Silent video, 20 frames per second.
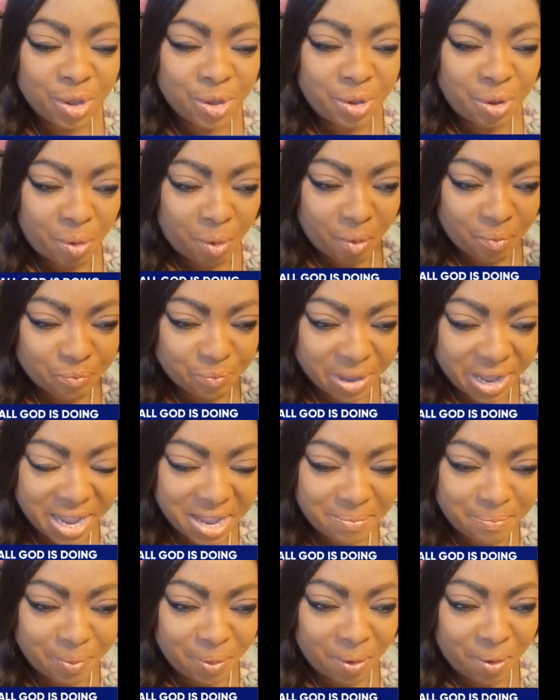Your
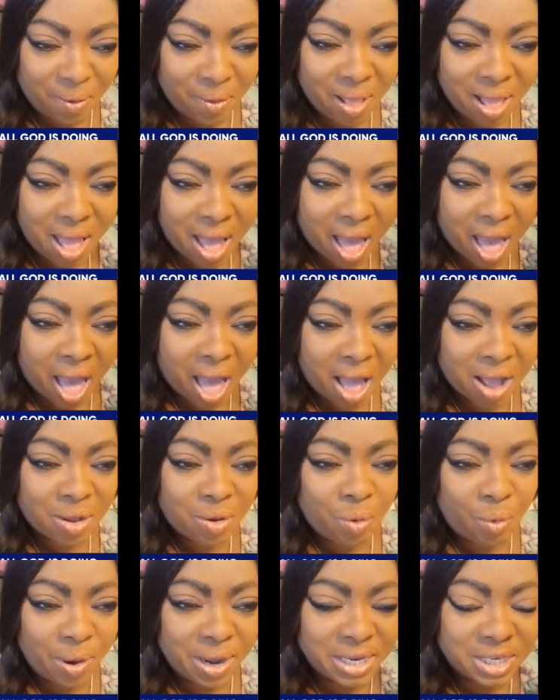people are
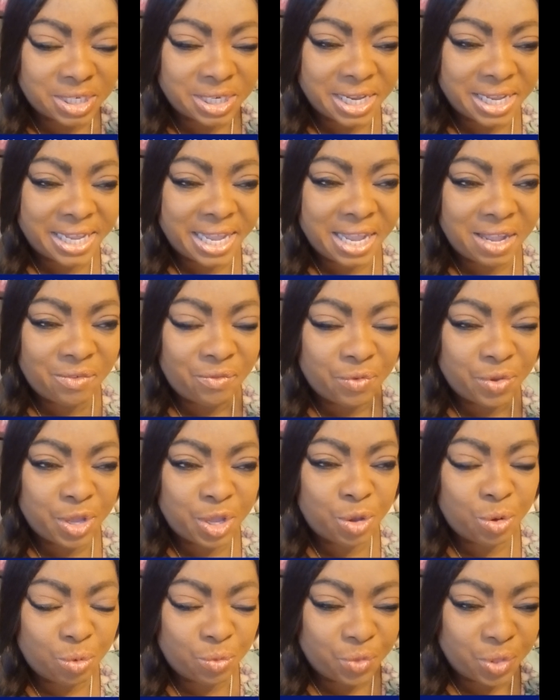going to give
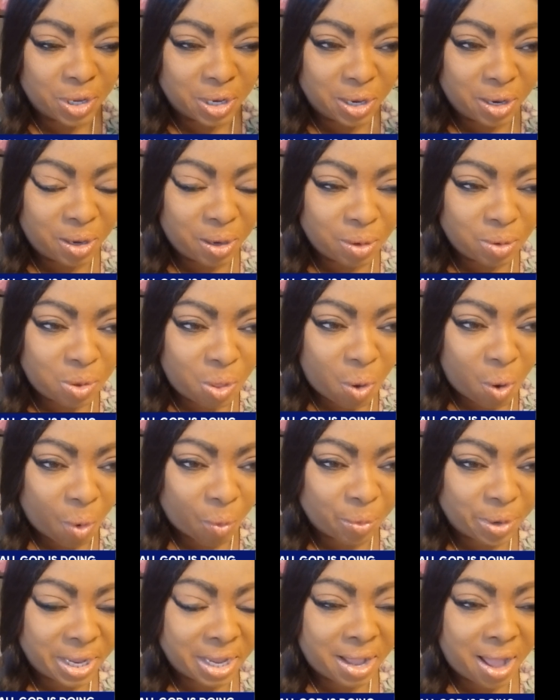you the
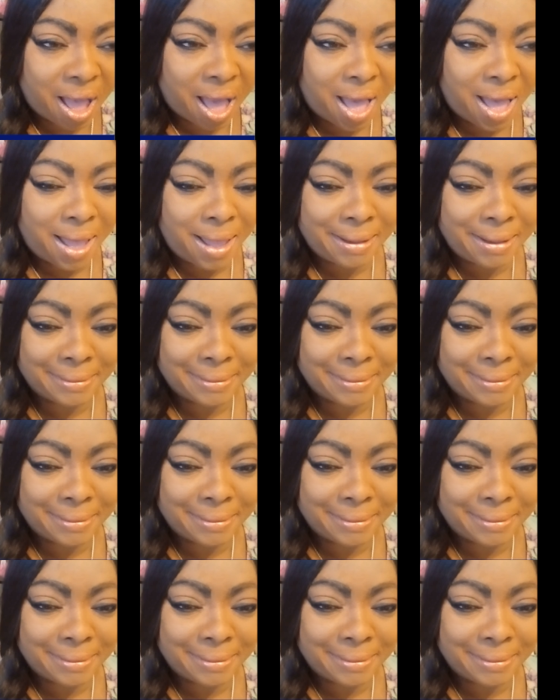glory, God.